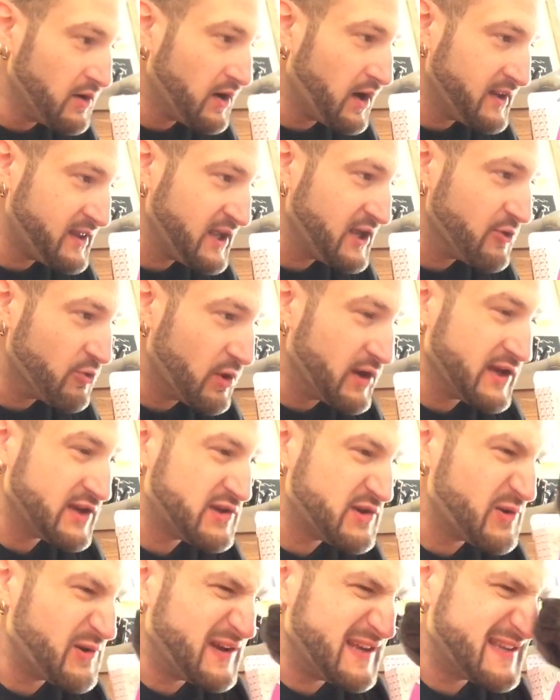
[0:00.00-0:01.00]
I think you want your
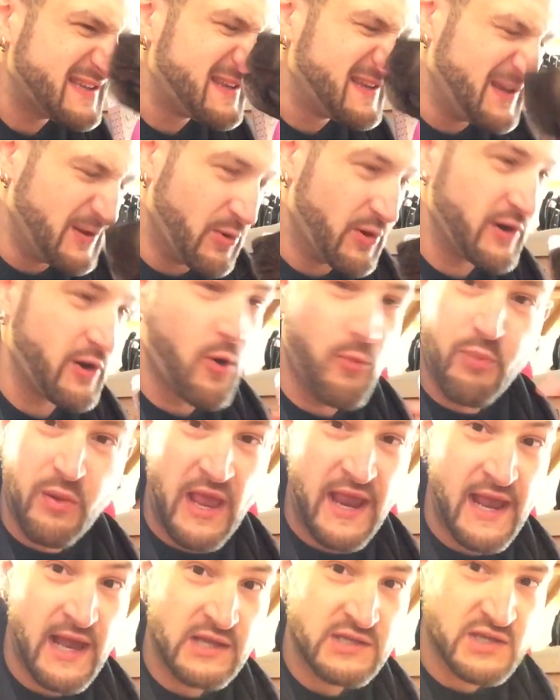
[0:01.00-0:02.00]
toys. Do you want to go
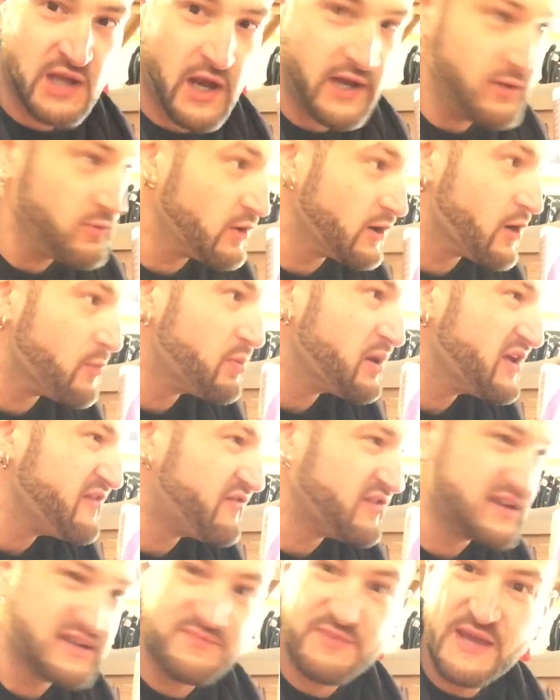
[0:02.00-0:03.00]
play outside? You want to go play
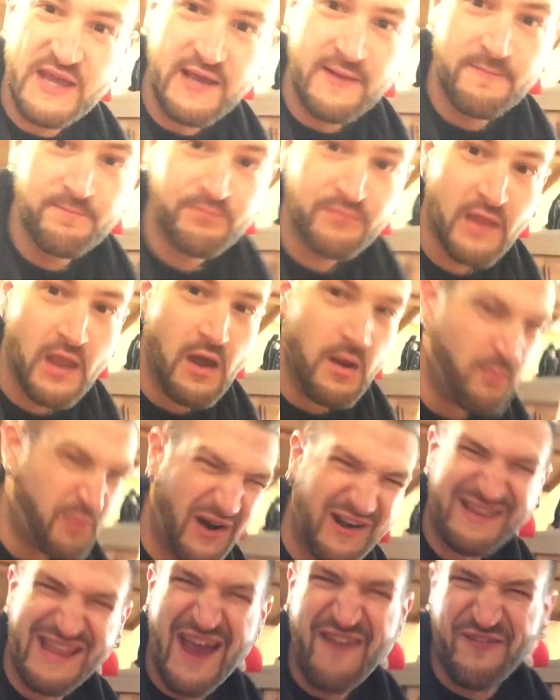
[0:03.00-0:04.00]
frisbee?
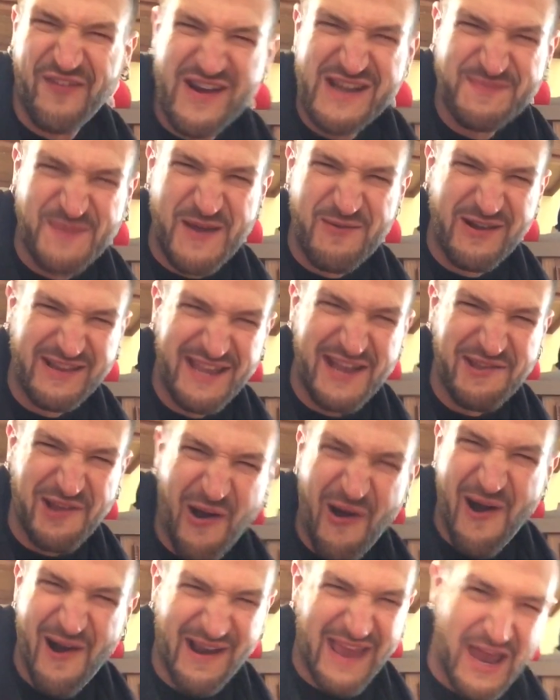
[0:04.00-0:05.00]
Birthday frisbee with the
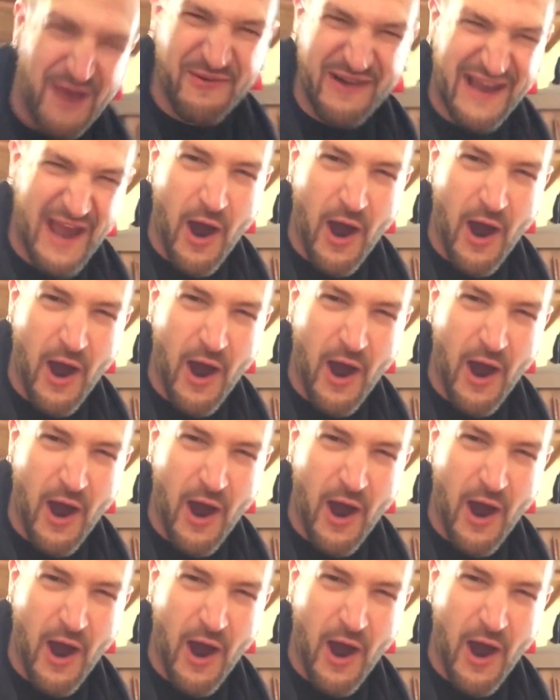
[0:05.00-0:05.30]
dog. Here we